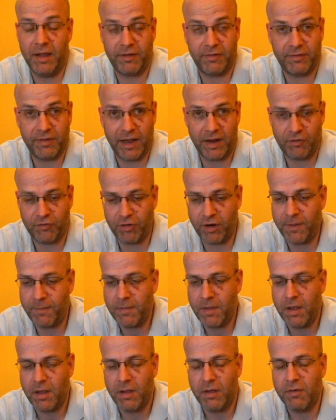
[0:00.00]
etc.
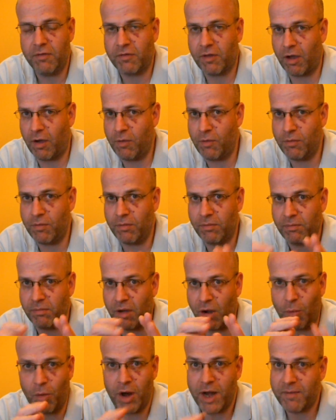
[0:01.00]
So
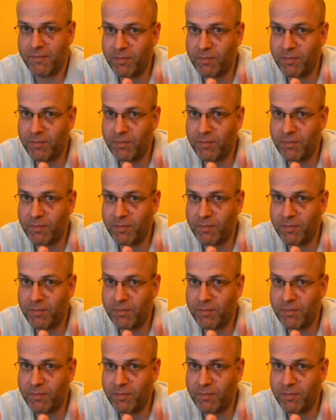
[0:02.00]
I won't